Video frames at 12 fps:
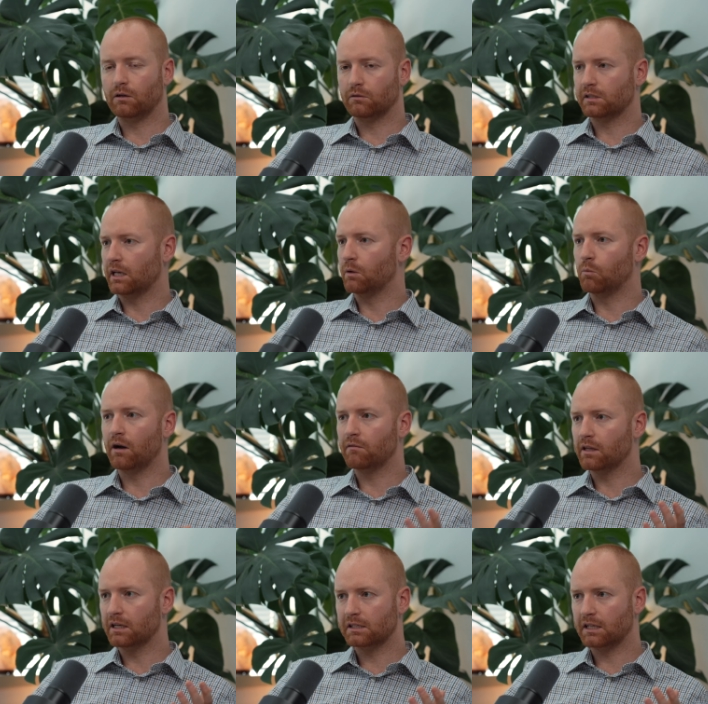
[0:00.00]
study
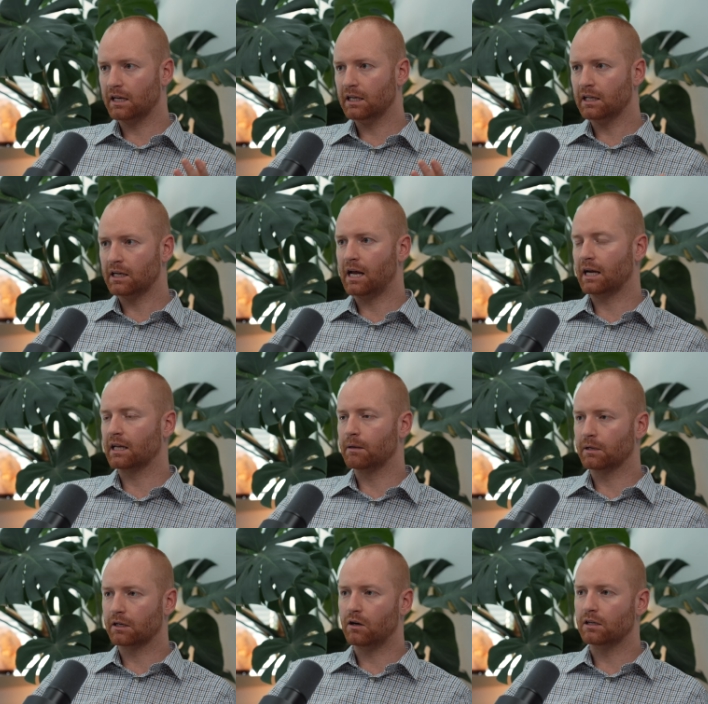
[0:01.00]
whatever they study in an
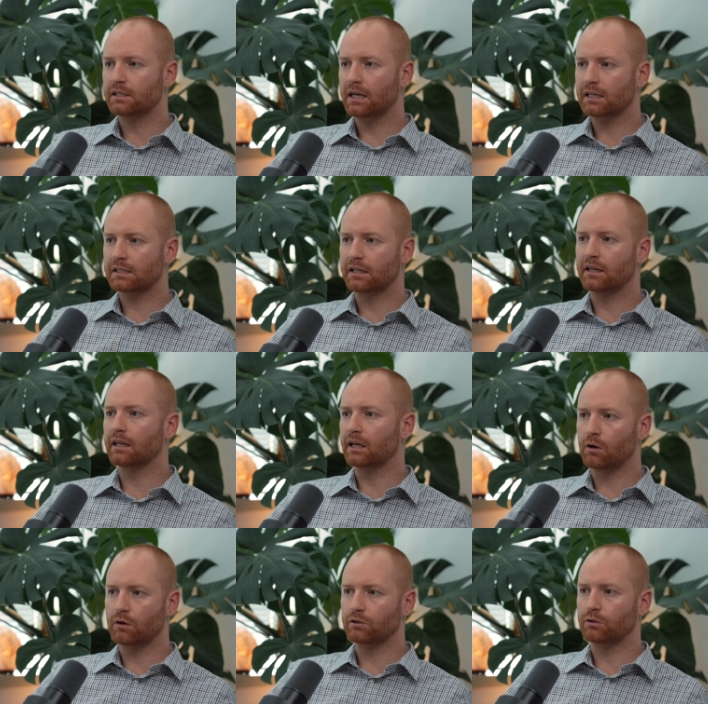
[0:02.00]
academic context, and then they
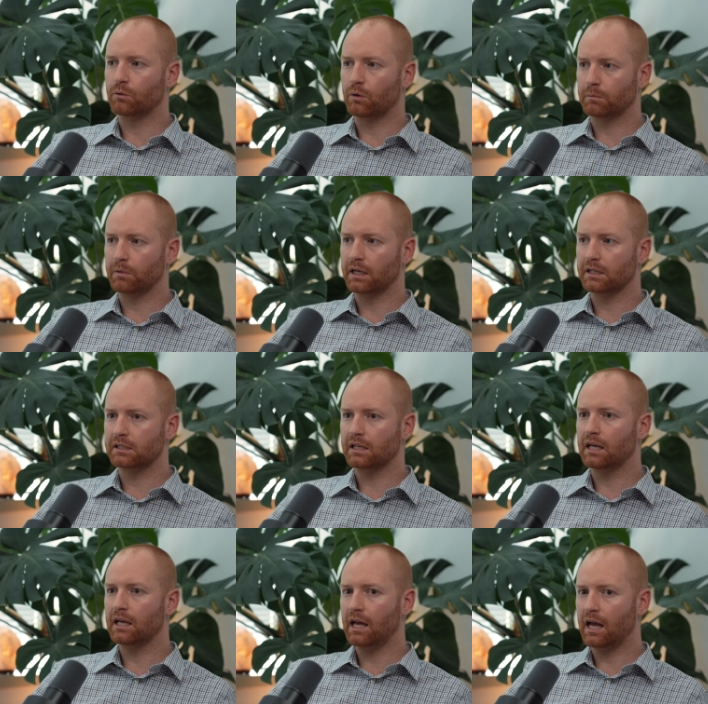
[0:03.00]
go out to a workplace
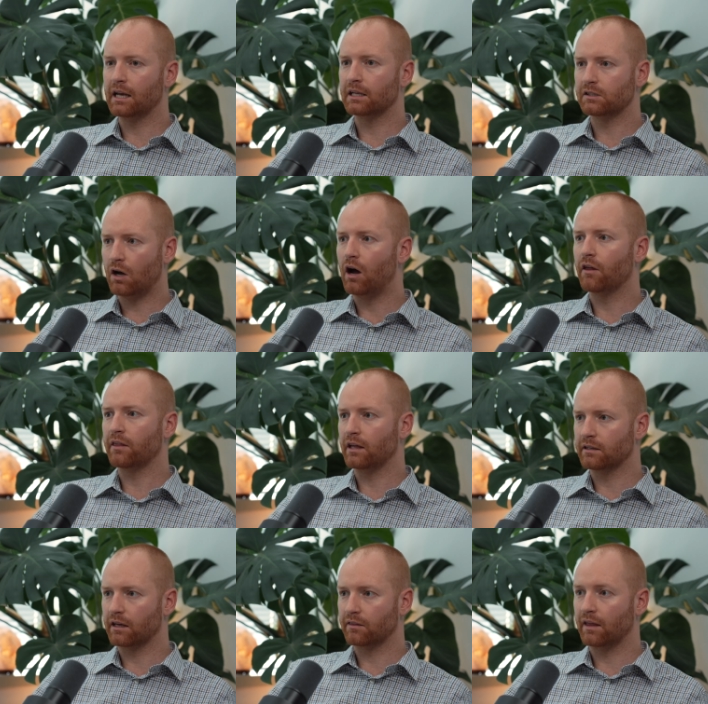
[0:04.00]
and it's
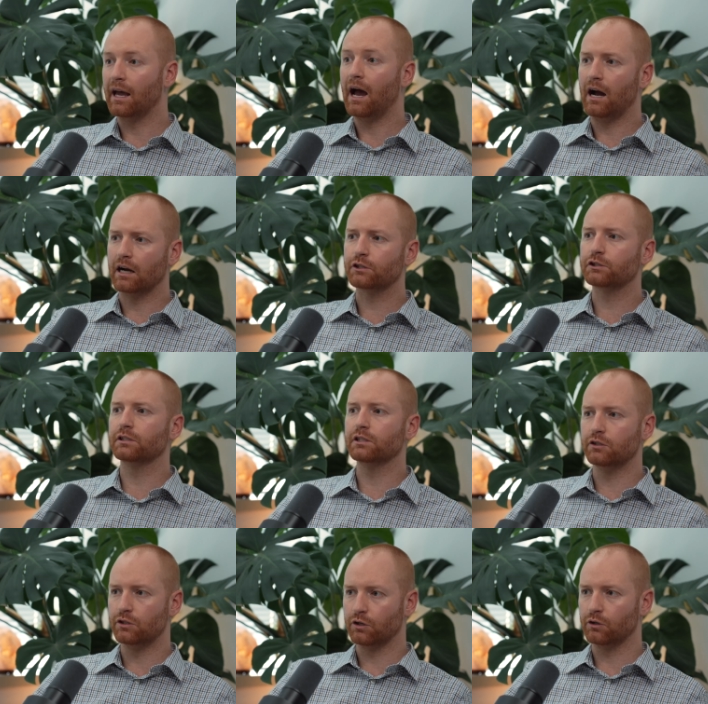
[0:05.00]
authentic. They actually
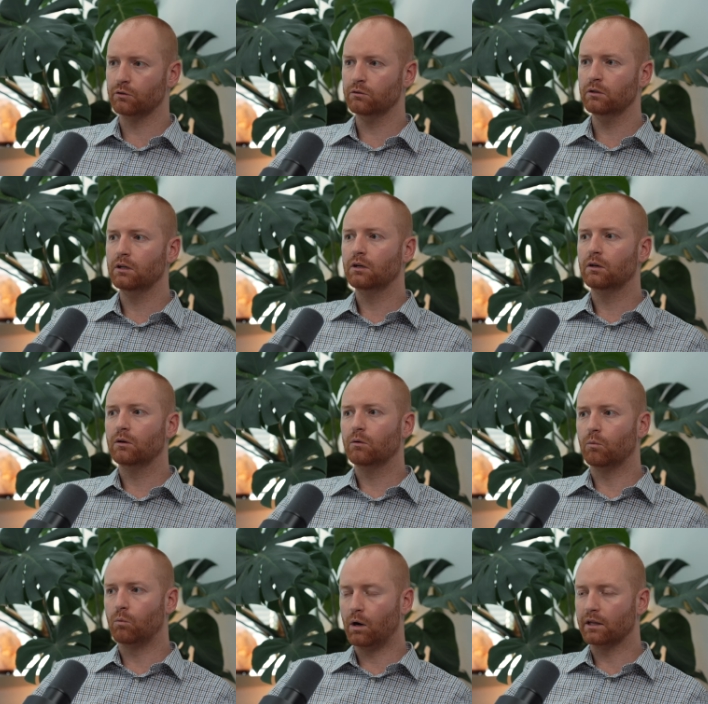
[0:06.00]
do
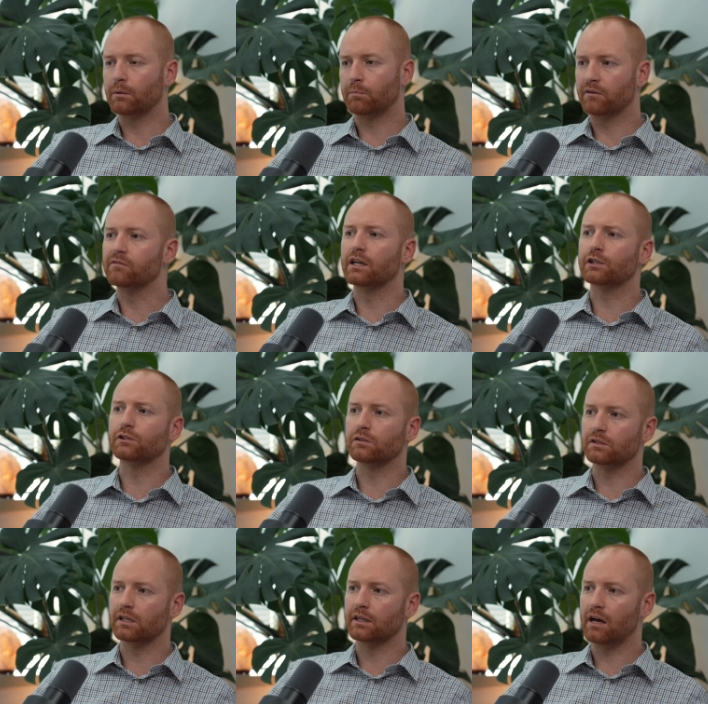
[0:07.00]
what the
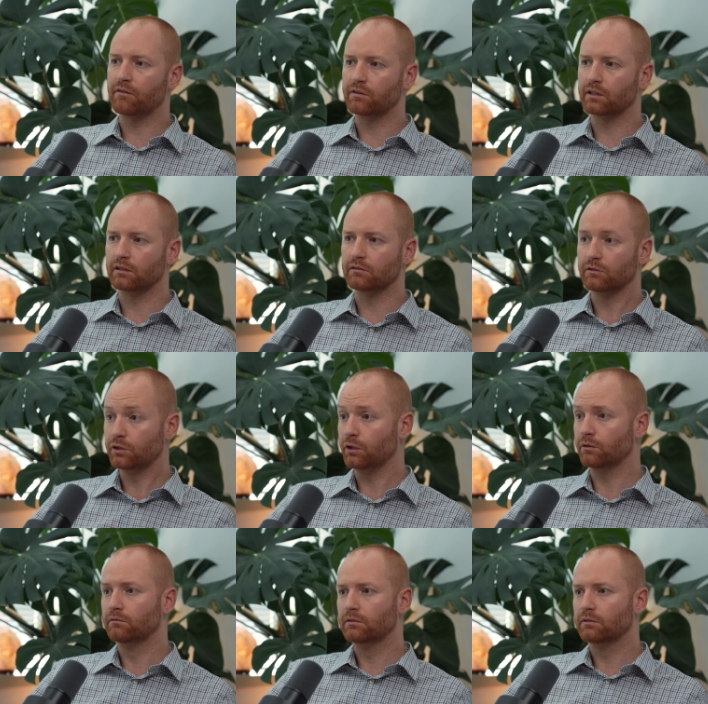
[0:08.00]
professionals in that field do.